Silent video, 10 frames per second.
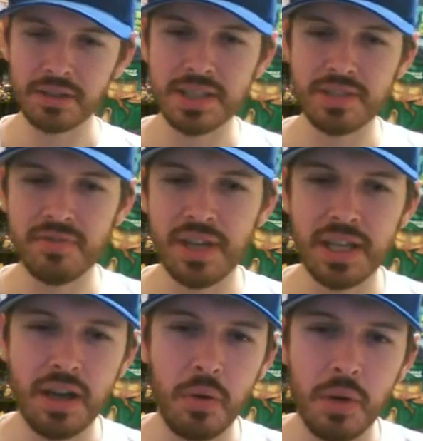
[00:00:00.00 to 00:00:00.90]
list
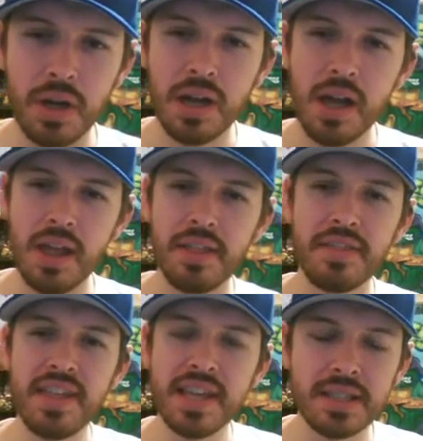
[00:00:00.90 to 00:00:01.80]
video.
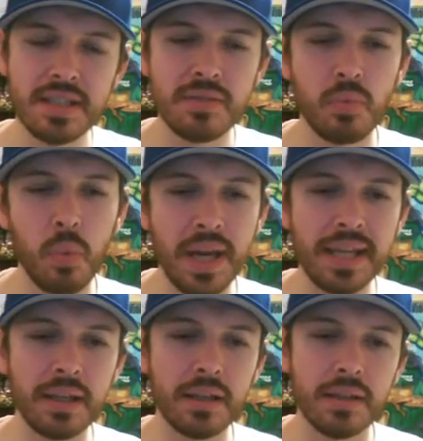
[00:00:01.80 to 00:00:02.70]
This
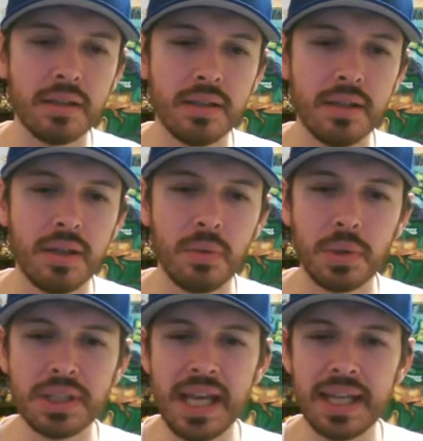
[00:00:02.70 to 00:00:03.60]
week,
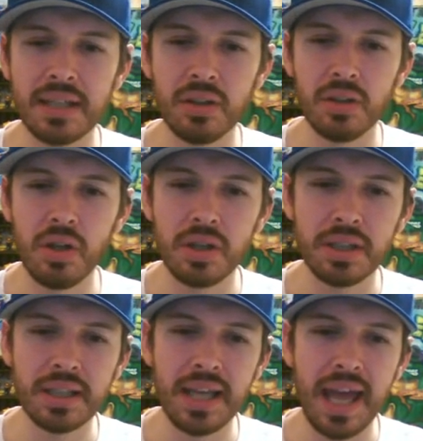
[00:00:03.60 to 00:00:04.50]
we're taking a look
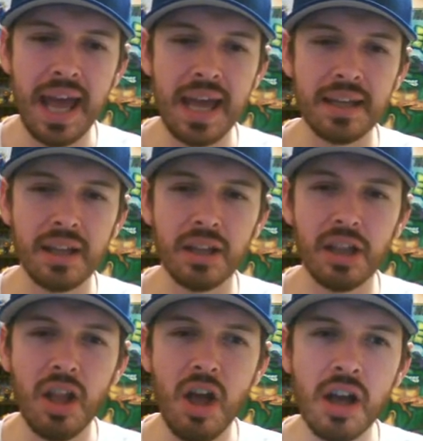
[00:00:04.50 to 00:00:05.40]
at a
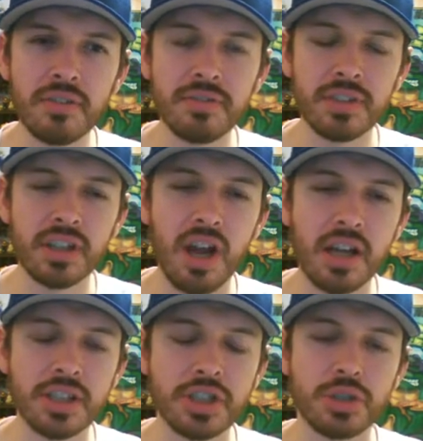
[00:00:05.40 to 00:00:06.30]
long
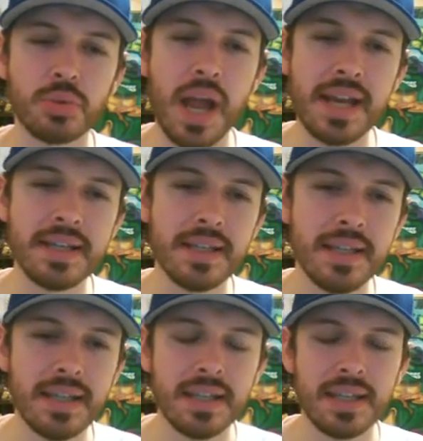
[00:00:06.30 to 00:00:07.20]
forgotten trend
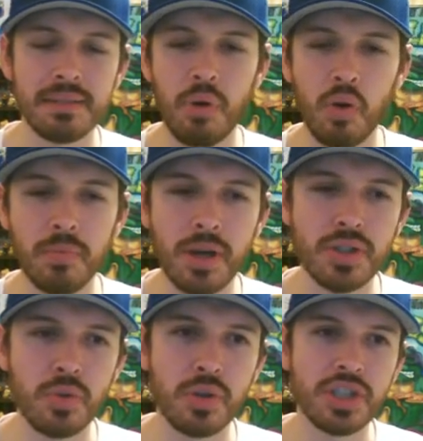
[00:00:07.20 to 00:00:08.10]
in
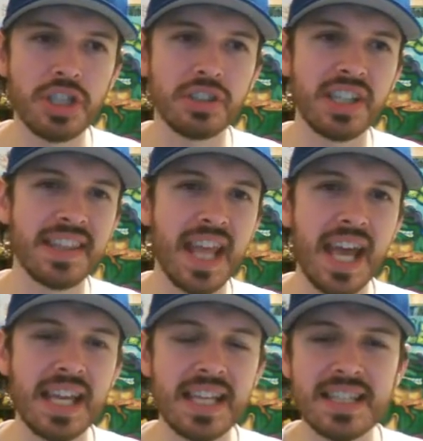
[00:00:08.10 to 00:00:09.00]
Pokemon Sword and Shield, and
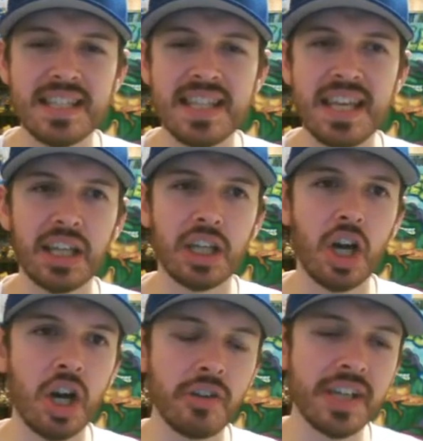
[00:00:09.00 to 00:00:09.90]
that is the
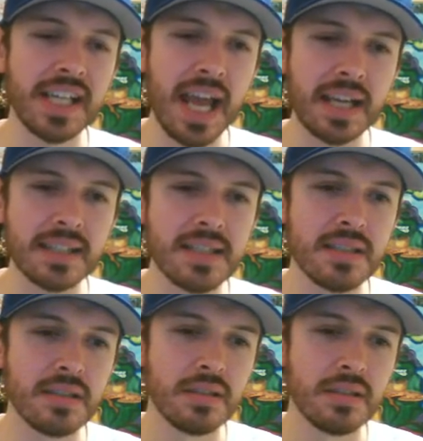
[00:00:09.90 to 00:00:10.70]
Curry Dex.